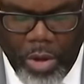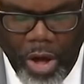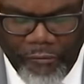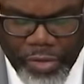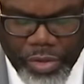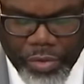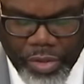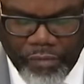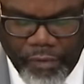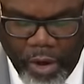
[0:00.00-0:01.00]
Officers
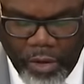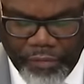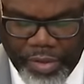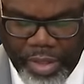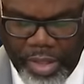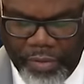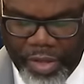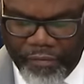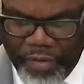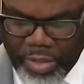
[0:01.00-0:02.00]
involved in
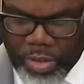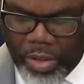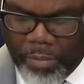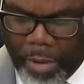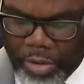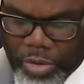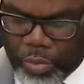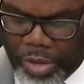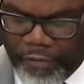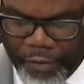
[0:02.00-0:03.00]
the events on March
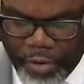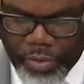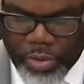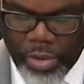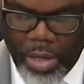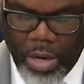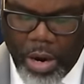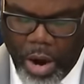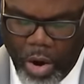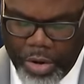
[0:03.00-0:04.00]
twenty-first
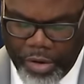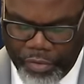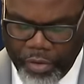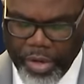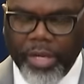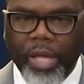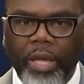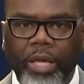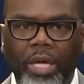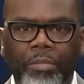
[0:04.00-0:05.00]
are on a
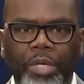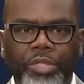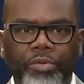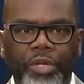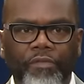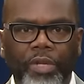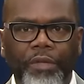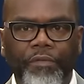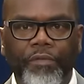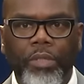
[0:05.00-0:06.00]
thirty-day administrative
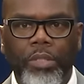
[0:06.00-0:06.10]
leave.